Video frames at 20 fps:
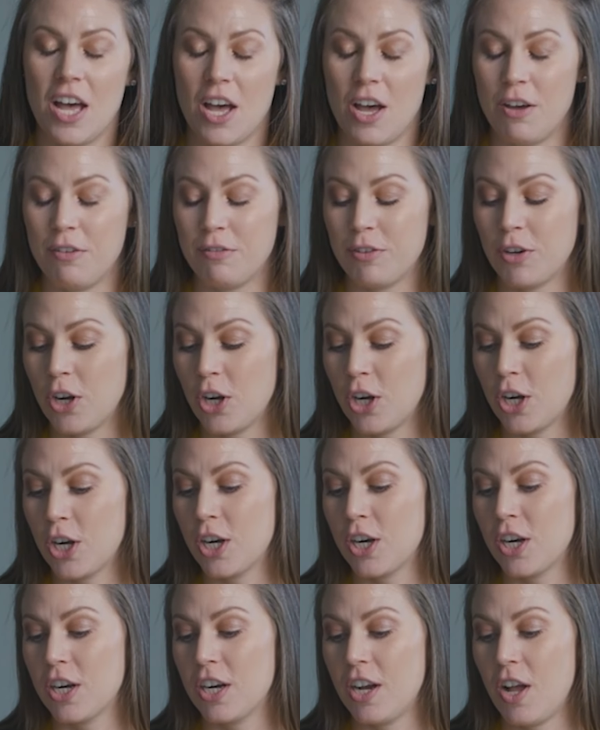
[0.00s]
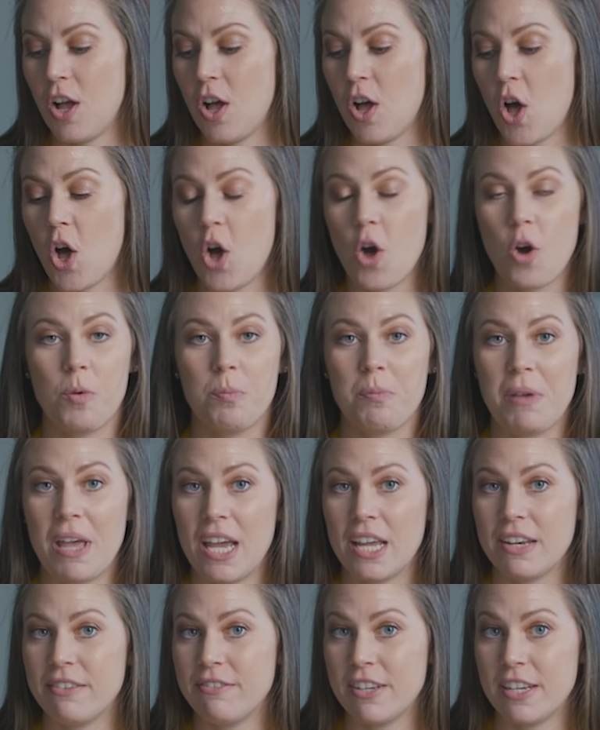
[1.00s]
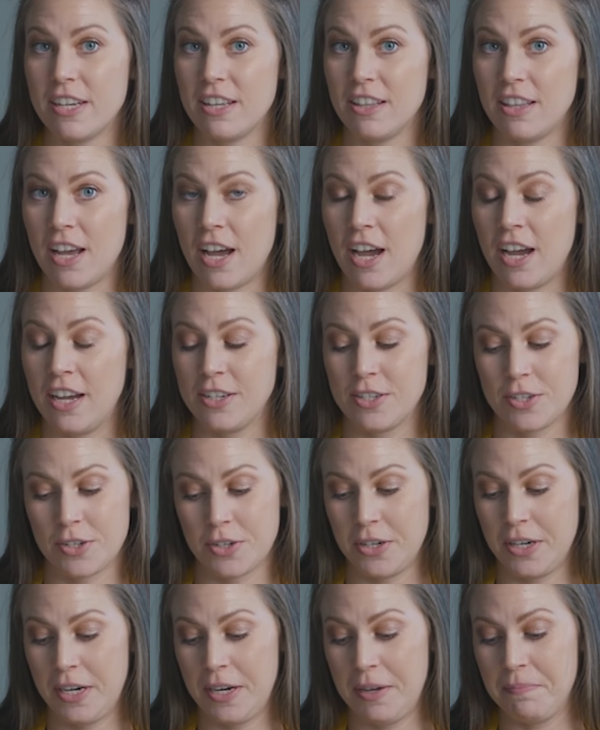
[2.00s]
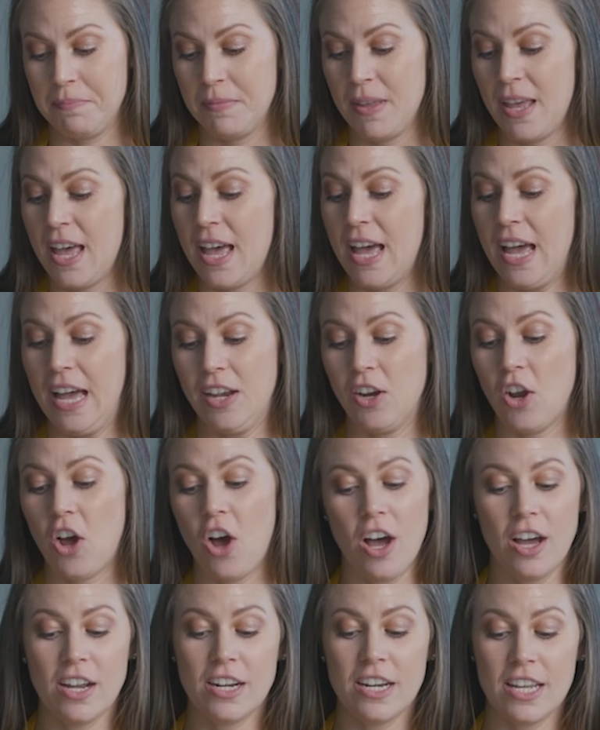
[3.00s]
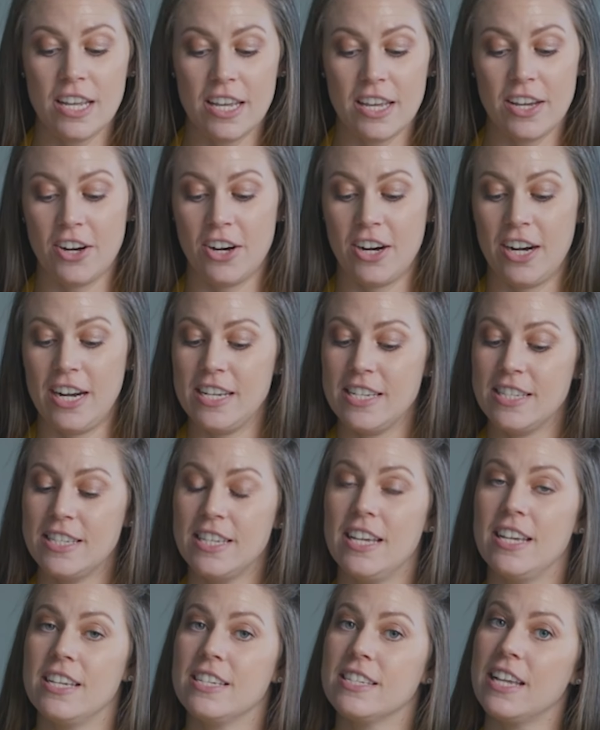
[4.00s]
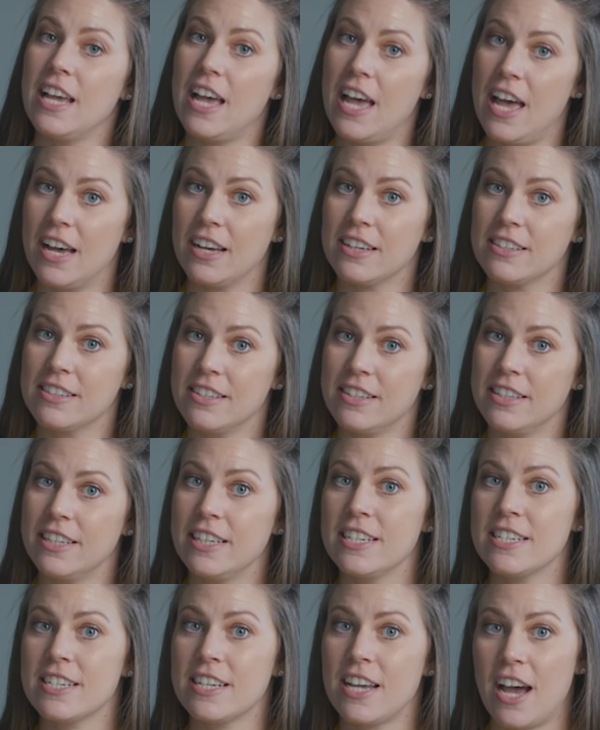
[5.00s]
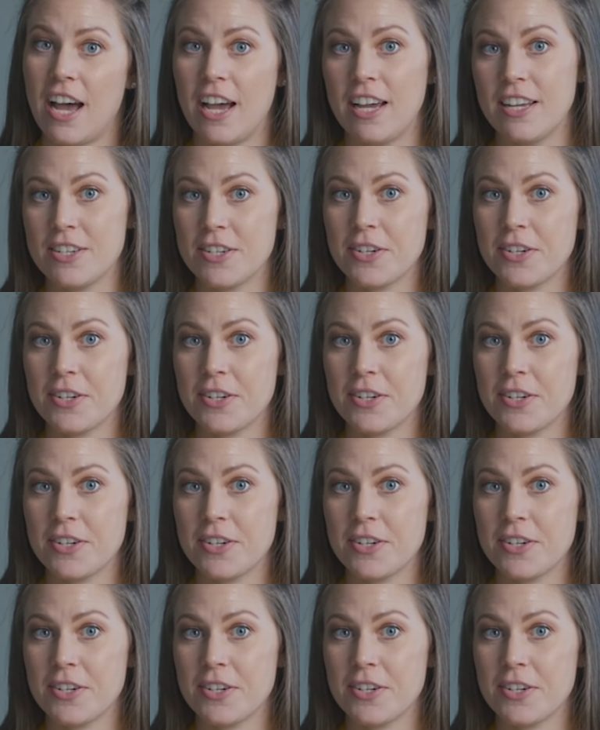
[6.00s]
of her homemade vanilla ice cream. And on here it says excellent ice